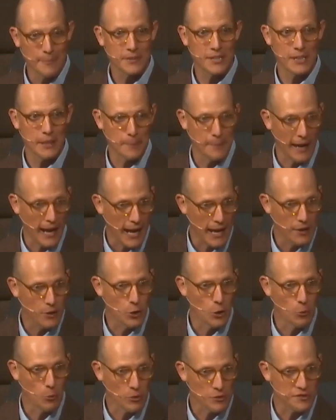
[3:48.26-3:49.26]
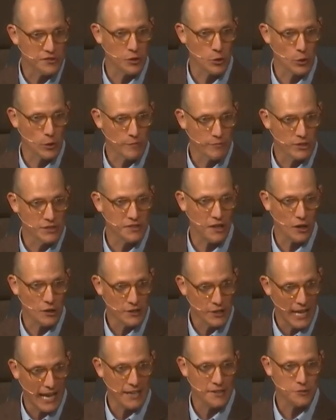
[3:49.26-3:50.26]
to the man who will serve as our
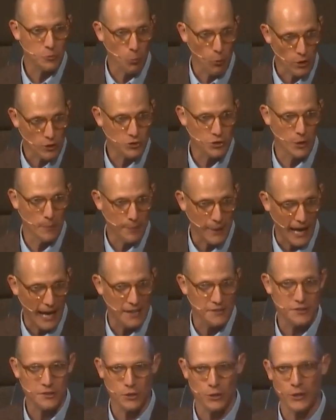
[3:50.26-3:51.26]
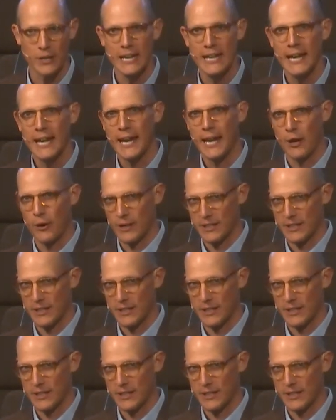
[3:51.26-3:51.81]
next worship pastor here at